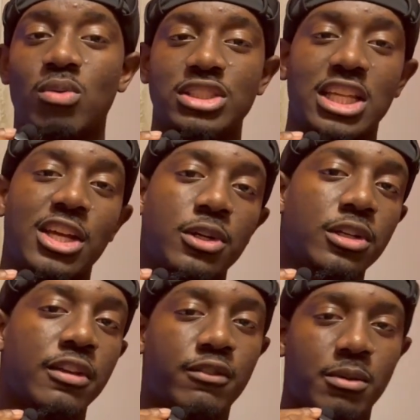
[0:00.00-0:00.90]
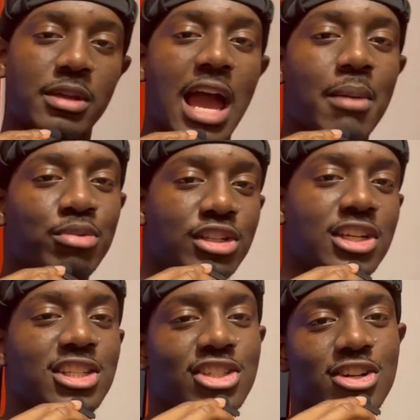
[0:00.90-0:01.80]
was there. You feel me? I
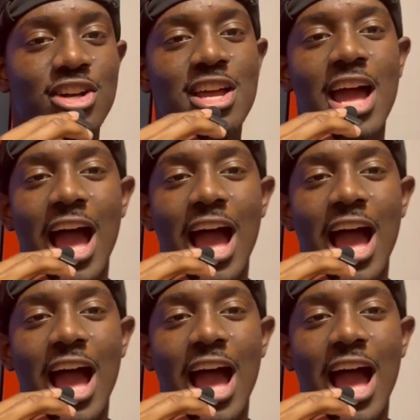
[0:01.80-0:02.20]
appreciate y'all.